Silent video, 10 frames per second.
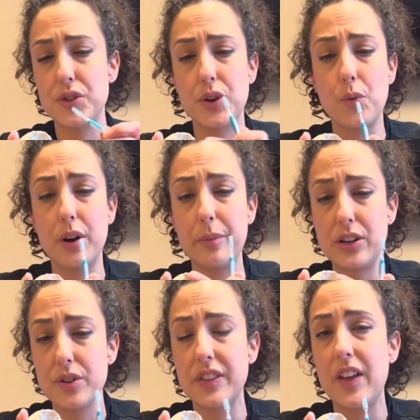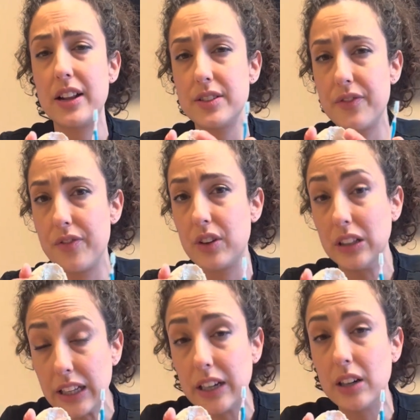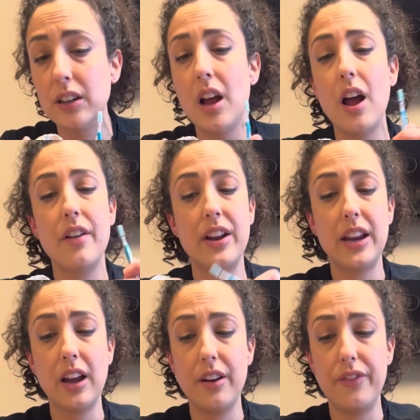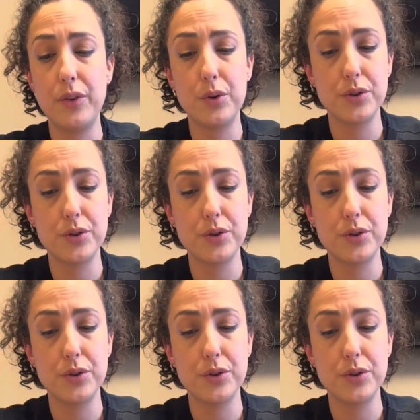So you want to make sure that that's clear of any kind of food or